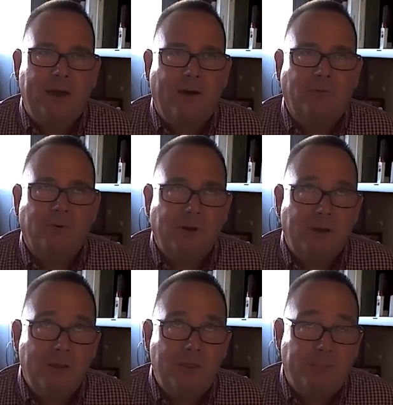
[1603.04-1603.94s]
Now,
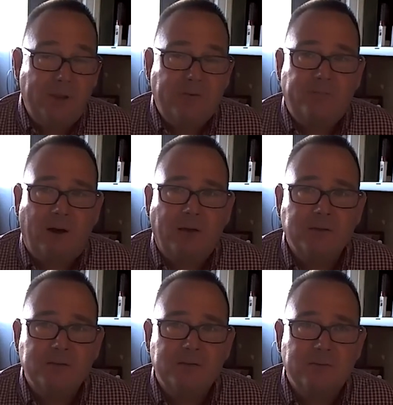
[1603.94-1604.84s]
the
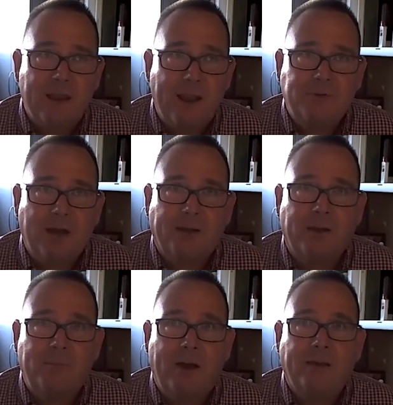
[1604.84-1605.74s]
pitfalls that I'm
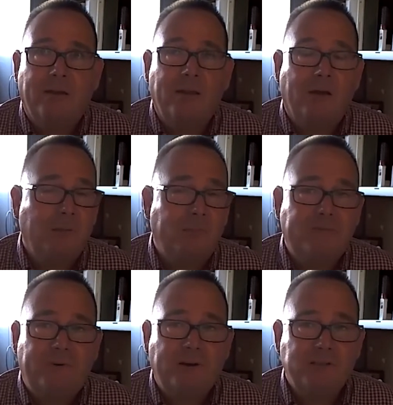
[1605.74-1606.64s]
talking about are all
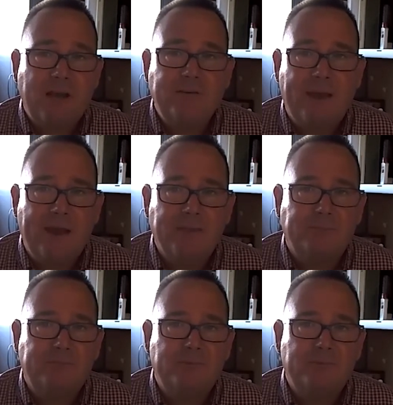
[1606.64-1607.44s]
the pitfalls I've had.